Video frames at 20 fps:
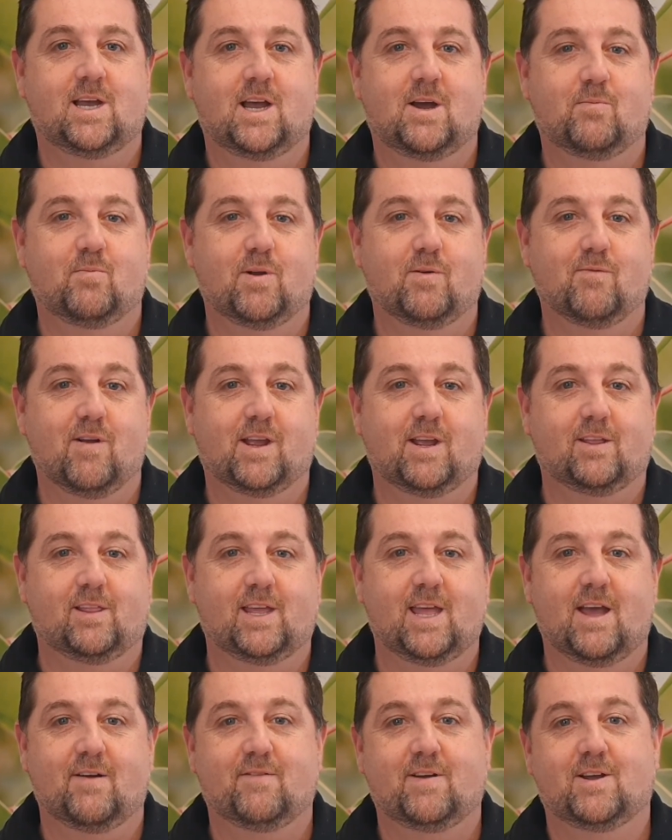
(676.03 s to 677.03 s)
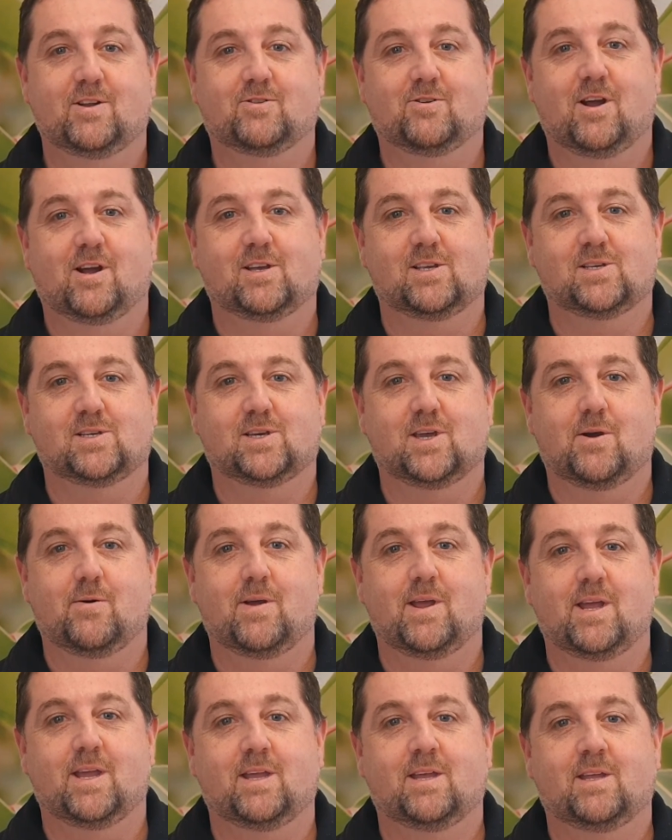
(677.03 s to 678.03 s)
We regularly have our trucks
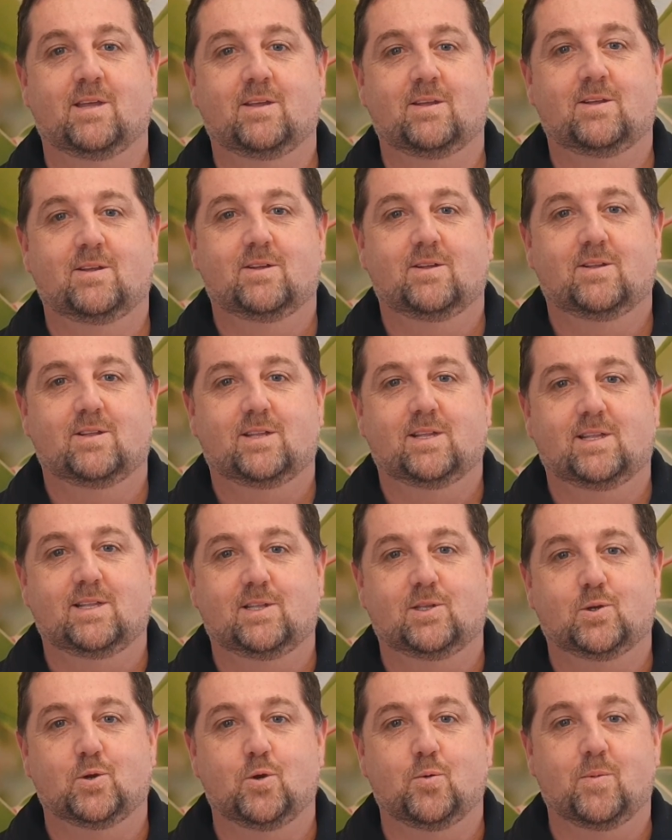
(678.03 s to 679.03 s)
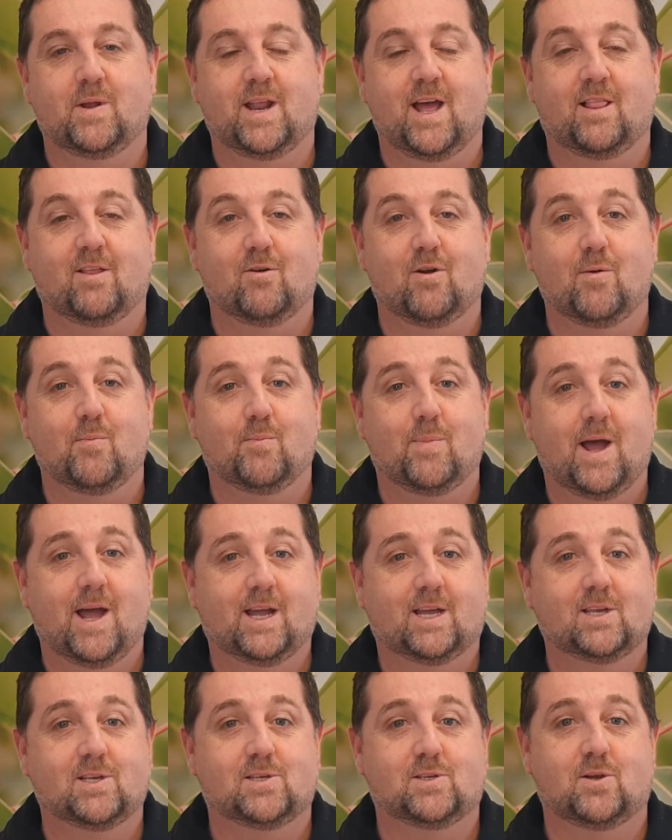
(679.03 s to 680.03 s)
going to Benalla and
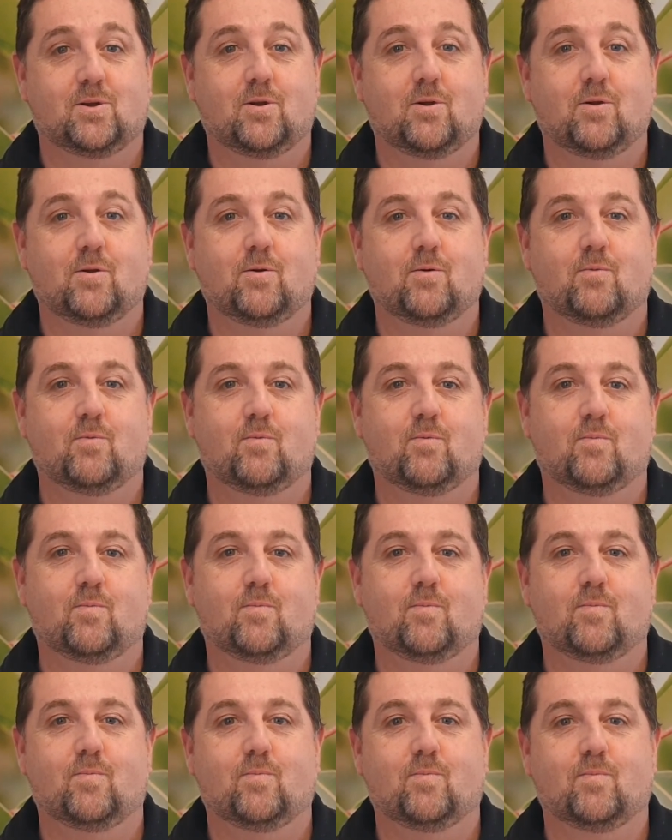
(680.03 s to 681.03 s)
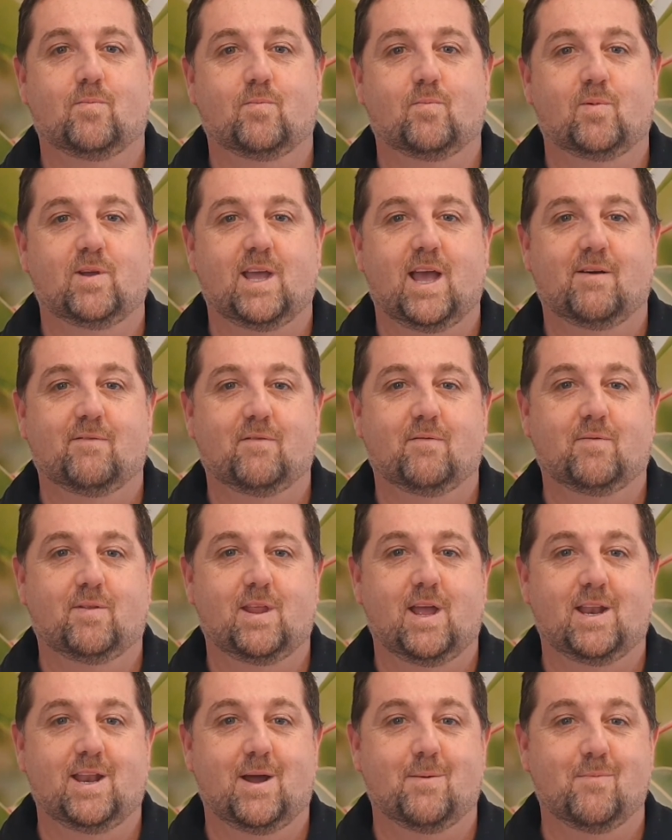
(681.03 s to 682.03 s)
back, so we have
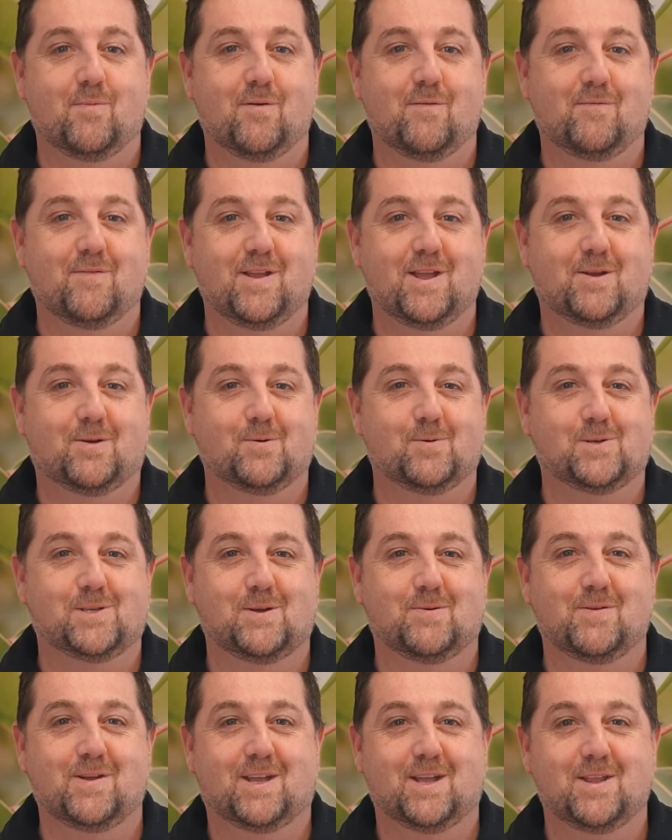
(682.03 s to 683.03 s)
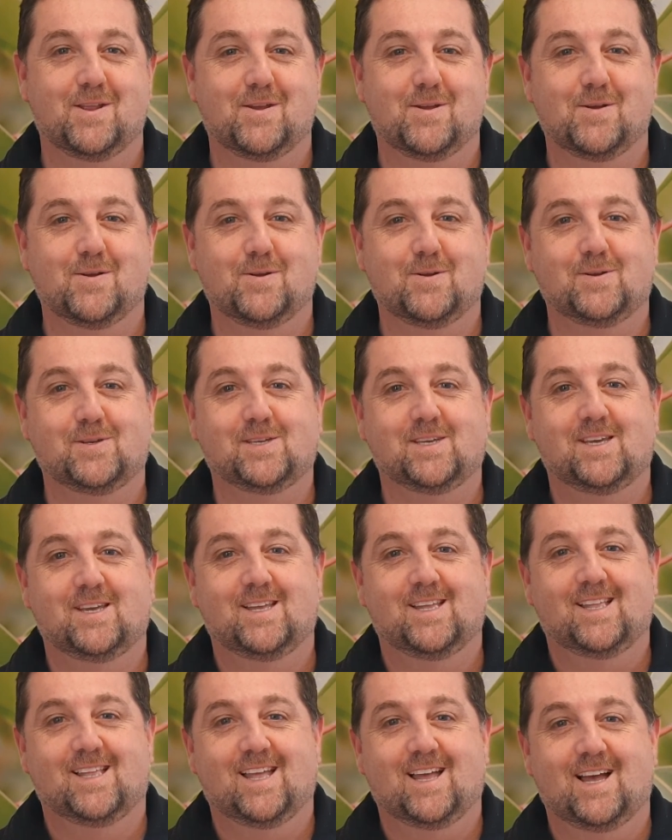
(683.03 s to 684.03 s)
a number of vehicles that we can use
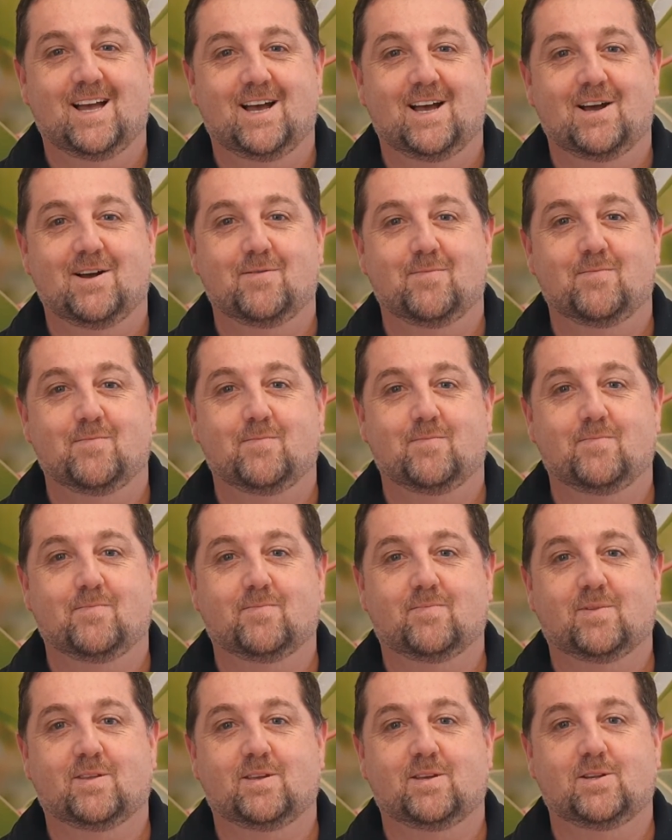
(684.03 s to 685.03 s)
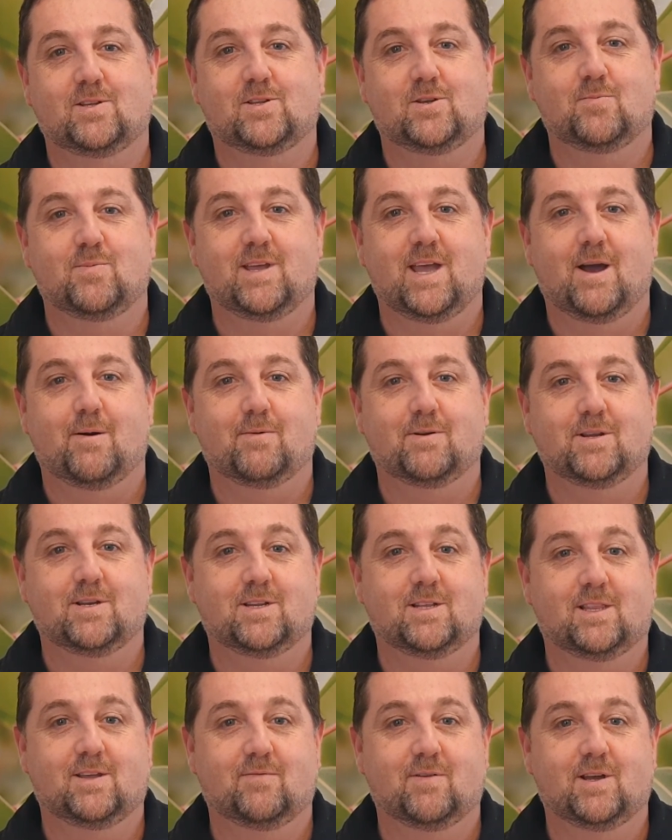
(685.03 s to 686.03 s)
to be able to
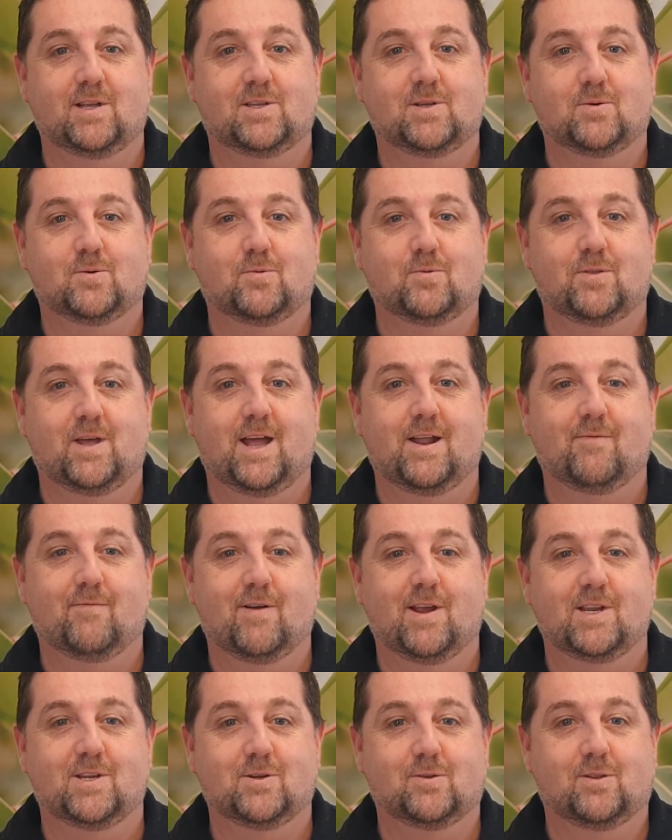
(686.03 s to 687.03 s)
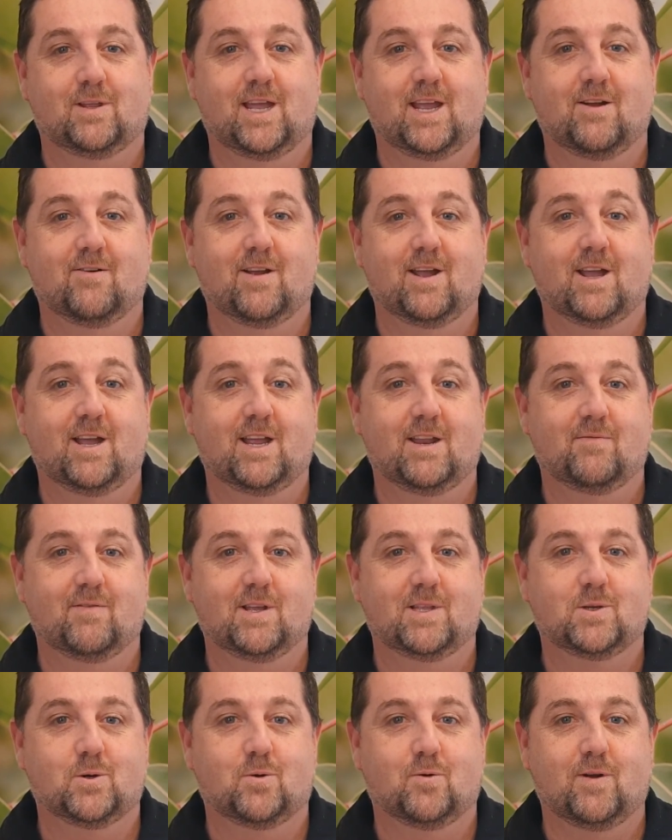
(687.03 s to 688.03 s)
deliver to all that regional area in
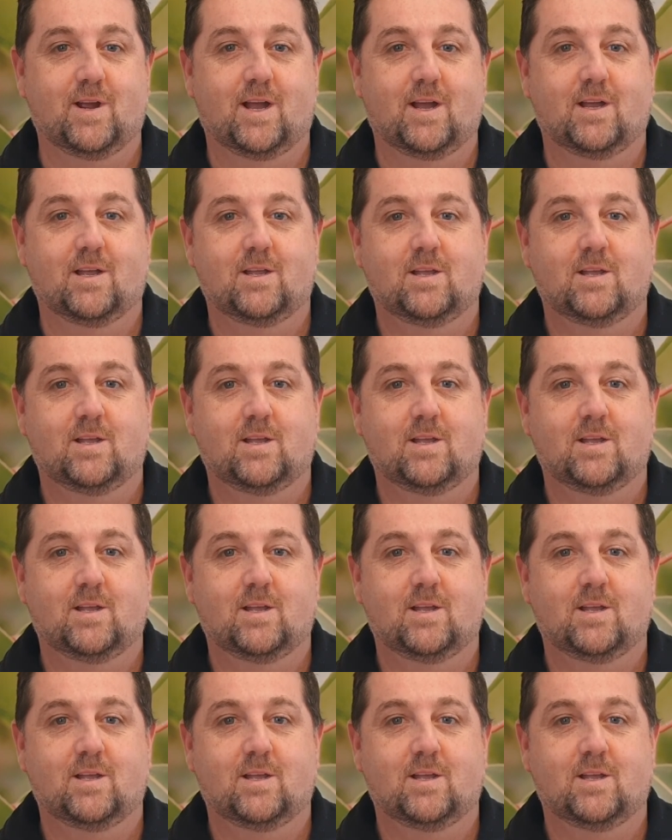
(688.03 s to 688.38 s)
Victoria.